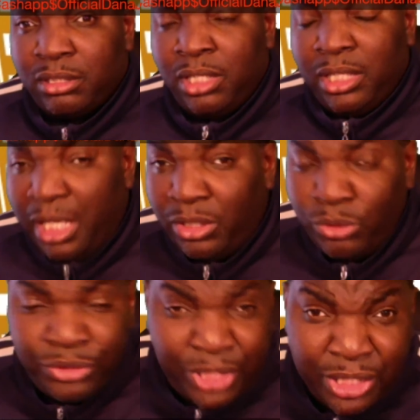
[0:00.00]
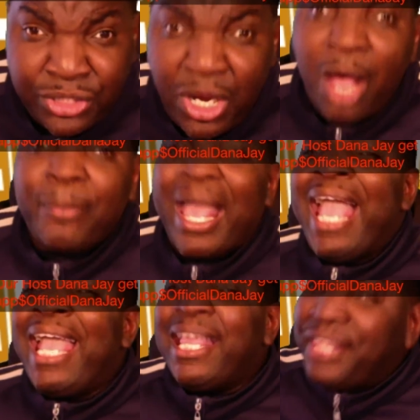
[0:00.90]
can lose his job,
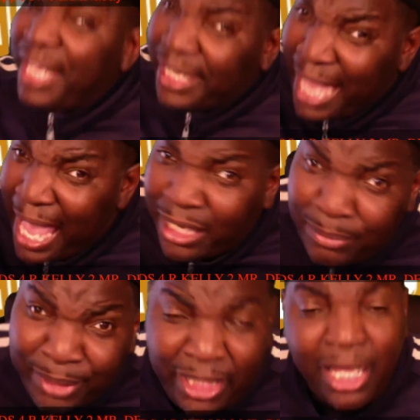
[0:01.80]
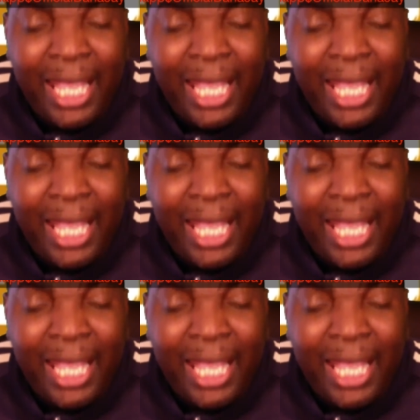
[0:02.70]
and the academy